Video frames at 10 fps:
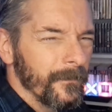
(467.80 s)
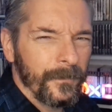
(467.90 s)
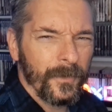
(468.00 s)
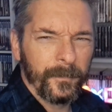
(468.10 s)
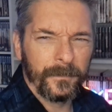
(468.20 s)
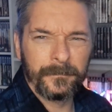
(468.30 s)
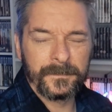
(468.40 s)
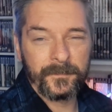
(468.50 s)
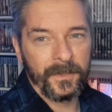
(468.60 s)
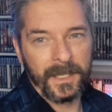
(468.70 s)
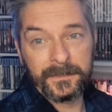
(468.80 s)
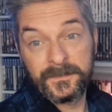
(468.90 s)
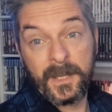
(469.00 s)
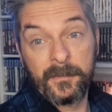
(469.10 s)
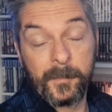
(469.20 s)
there were a couple others, but I
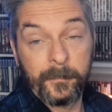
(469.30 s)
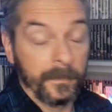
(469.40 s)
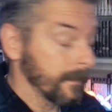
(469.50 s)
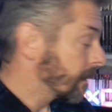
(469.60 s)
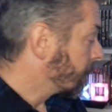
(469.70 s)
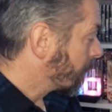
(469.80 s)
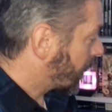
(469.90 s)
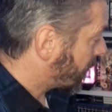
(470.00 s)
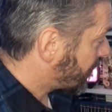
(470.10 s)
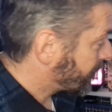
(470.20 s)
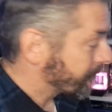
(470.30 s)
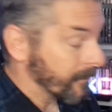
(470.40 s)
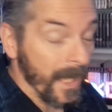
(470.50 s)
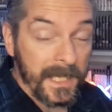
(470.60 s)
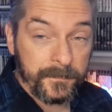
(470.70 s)
just can't remember.
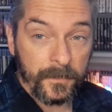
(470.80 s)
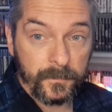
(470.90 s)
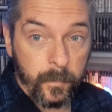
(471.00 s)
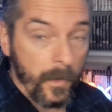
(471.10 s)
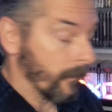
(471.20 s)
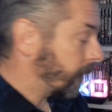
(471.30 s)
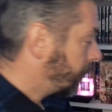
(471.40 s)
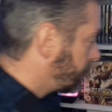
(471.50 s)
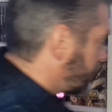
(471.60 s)
But Xbox One,